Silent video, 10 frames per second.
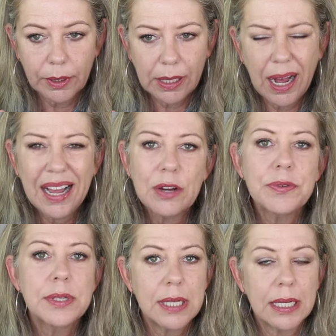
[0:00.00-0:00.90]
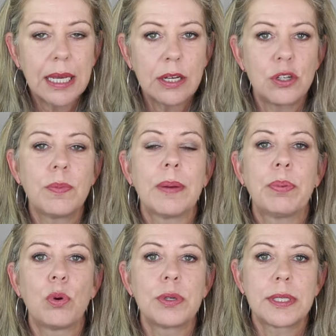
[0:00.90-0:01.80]
kind of sink into my
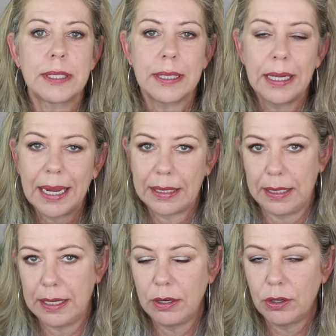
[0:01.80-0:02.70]
pores slightly.